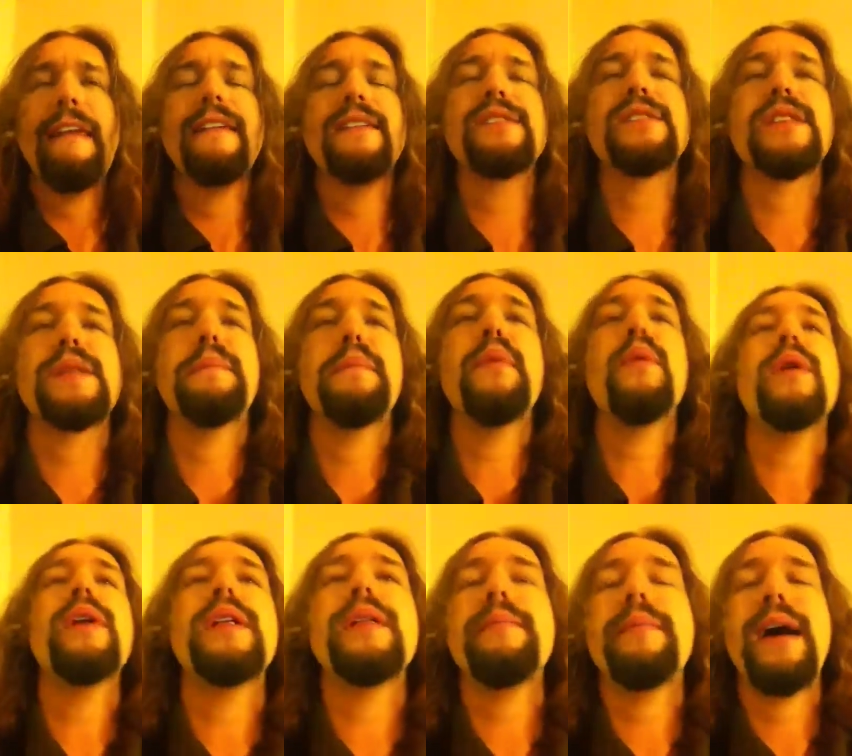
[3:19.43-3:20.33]
So the
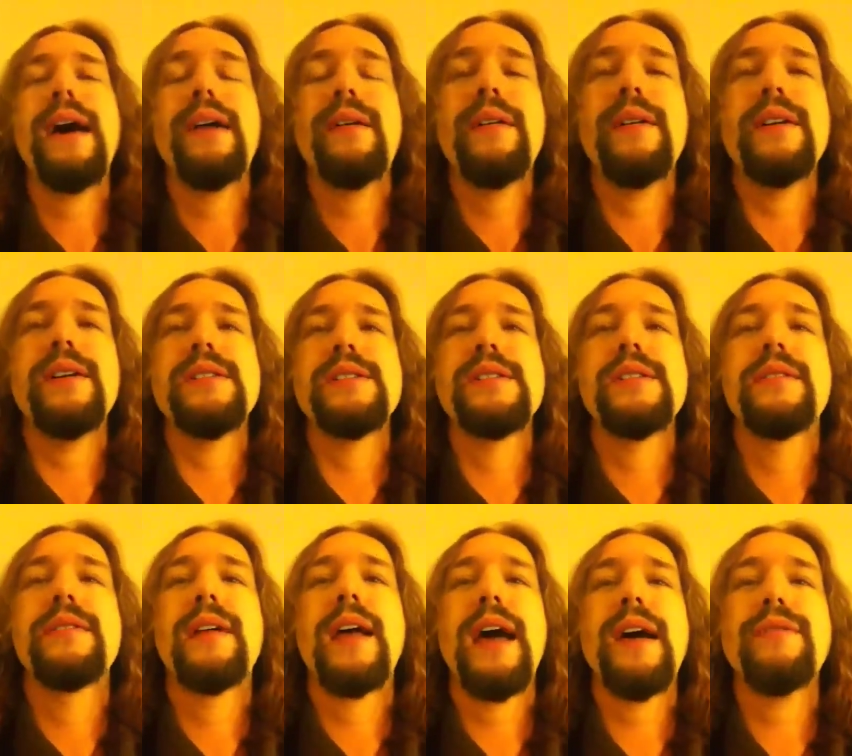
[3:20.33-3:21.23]
point of the matter is,
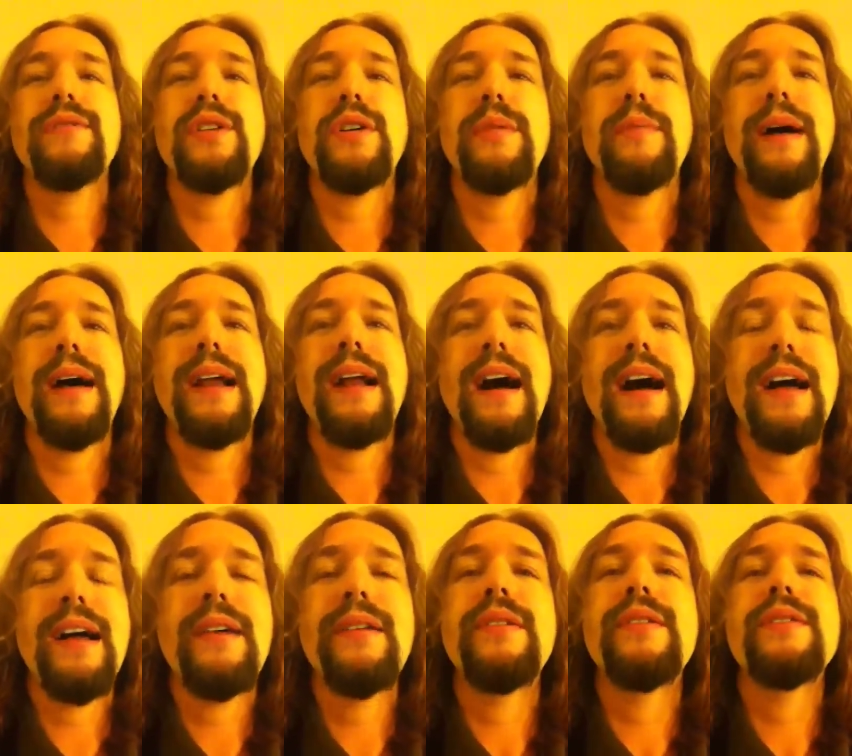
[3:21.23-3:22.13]
after about
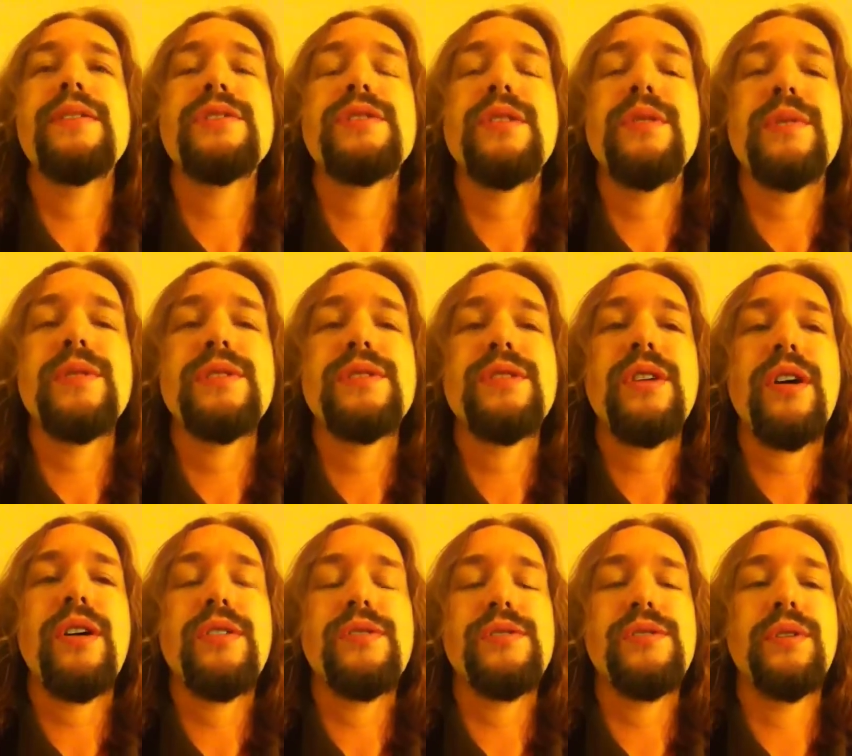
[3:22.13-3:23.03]
iron or so, a
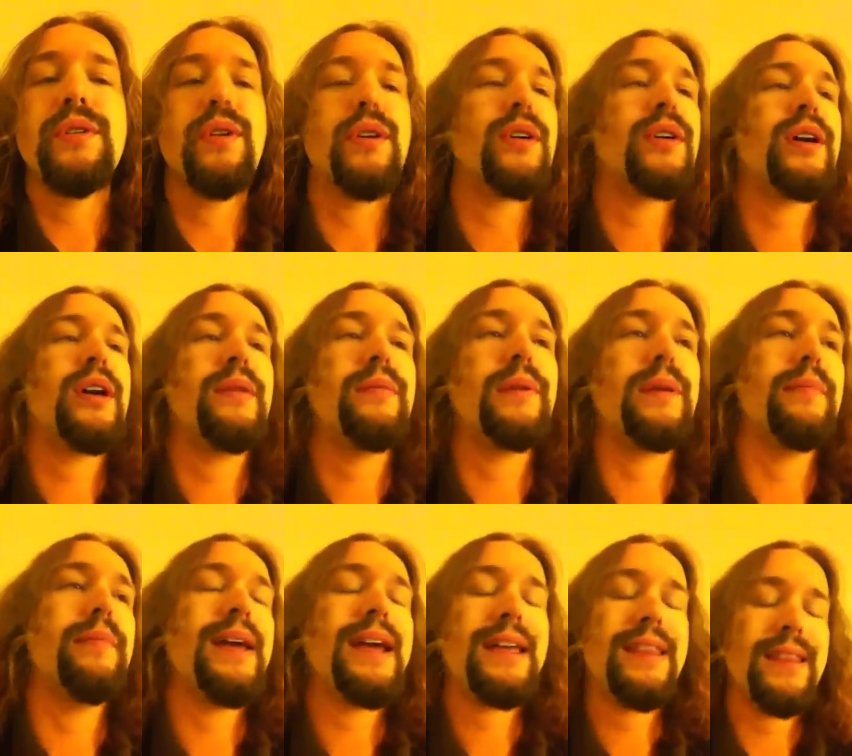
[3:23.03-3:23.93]
star is no longer able to
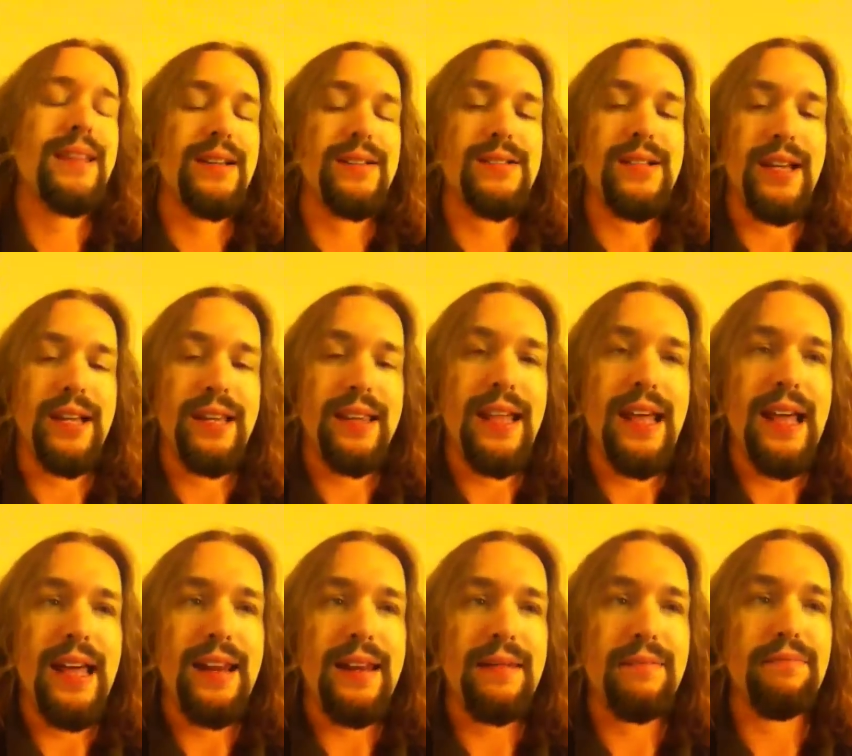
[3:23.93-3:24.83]
make things like
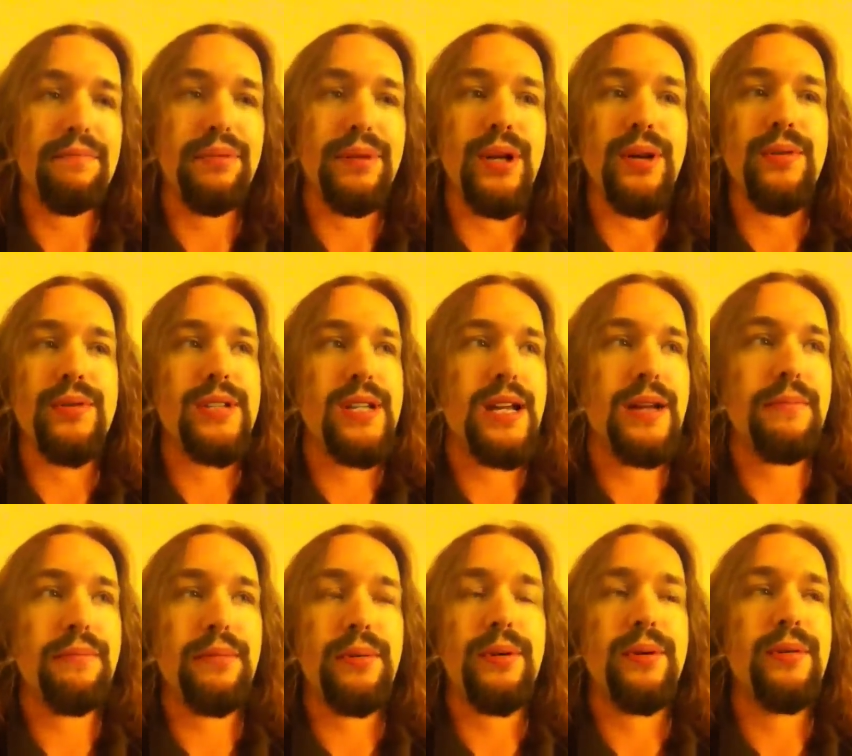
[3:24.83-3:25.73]
that. It blows
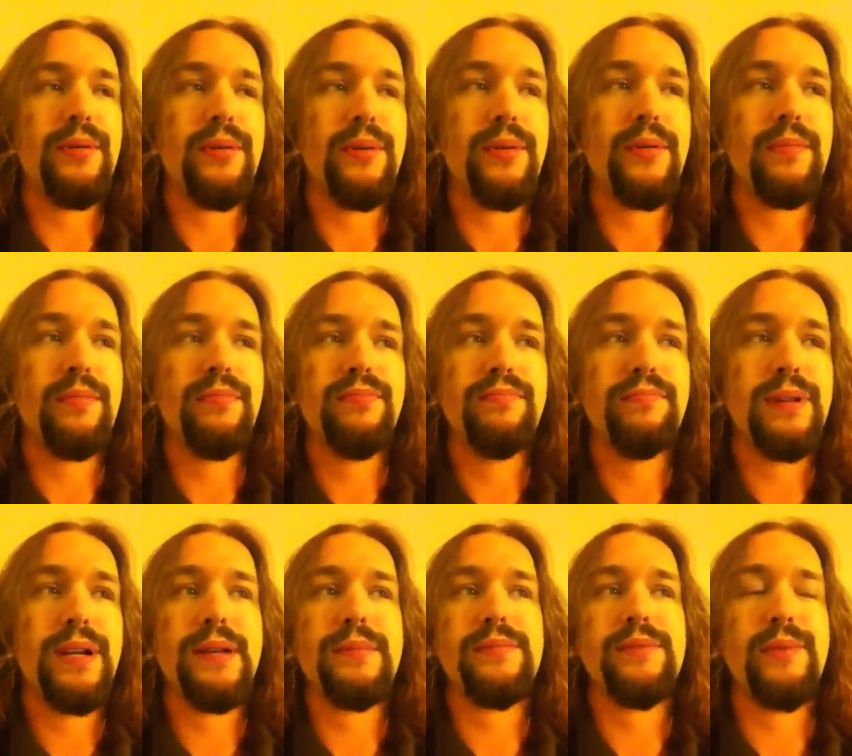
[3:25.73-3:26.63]
up or, or
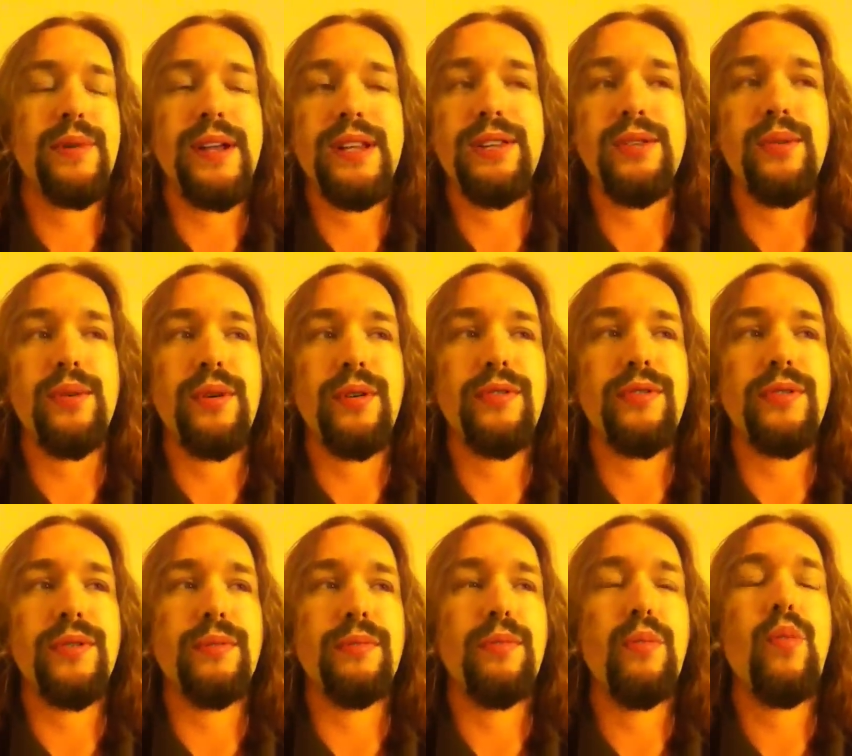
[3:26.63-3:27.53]
becomes a red dwarf
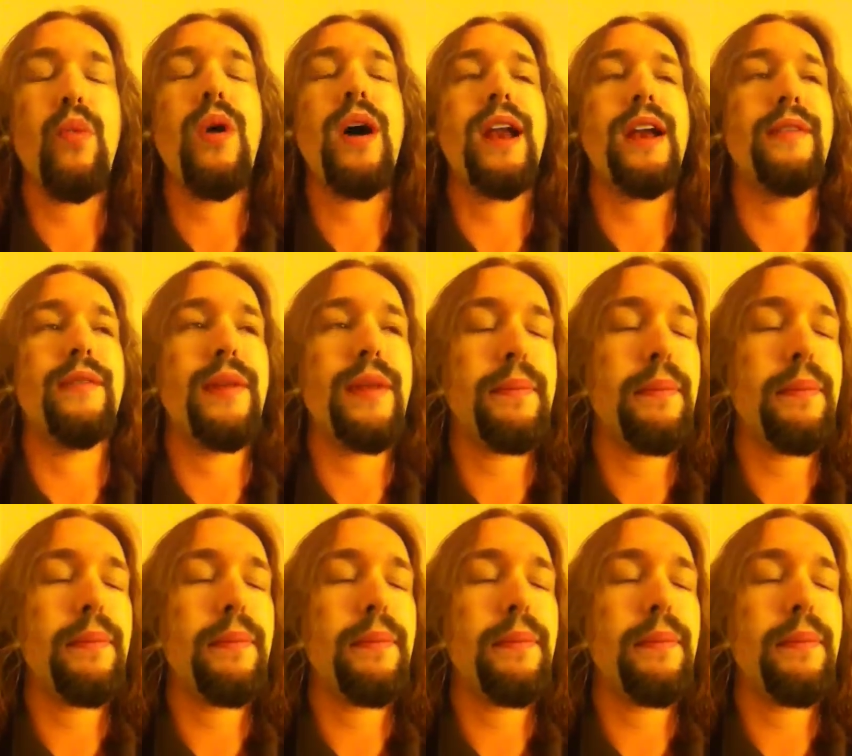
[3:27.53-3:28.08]
or whatever.